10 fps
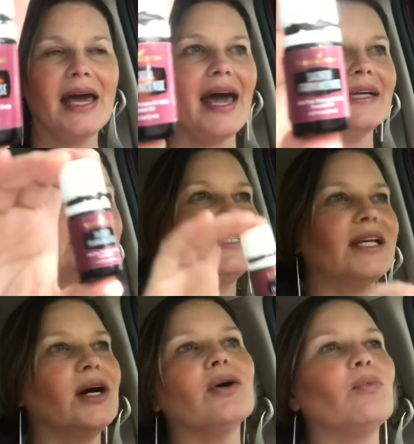And
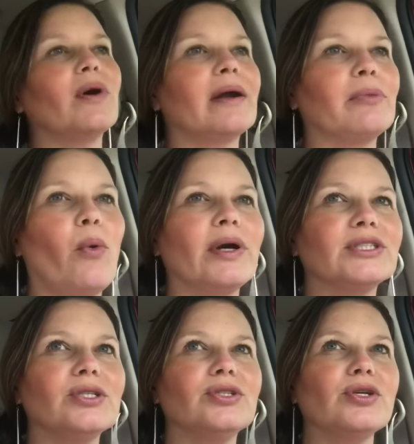so what I'm going
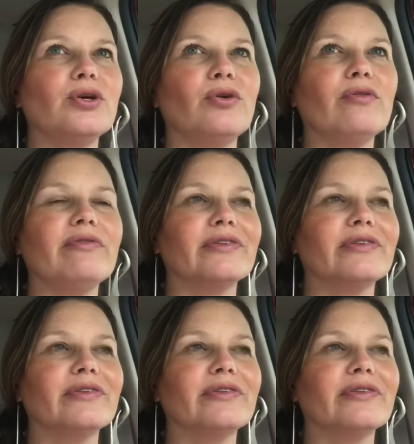to do